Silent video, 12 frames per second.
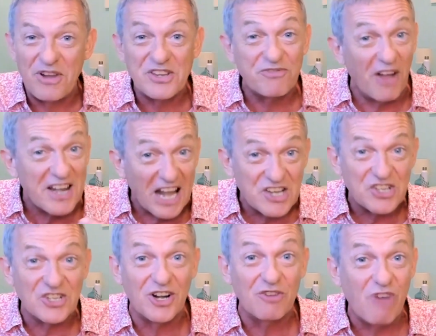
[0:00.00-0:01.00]
his
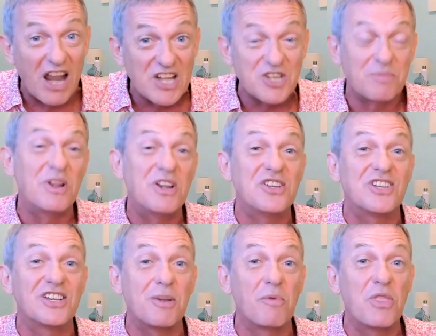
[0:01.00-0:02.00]
financial arrangements
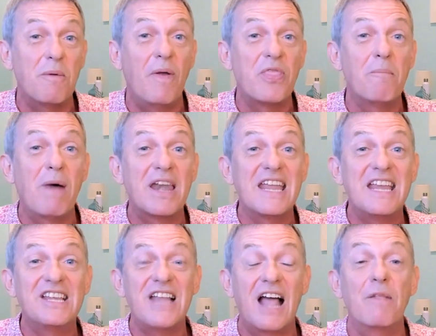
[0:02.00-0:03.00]
and some of the, the money
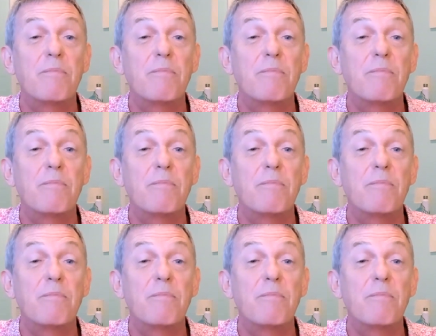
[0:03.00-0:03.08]
he's, uh,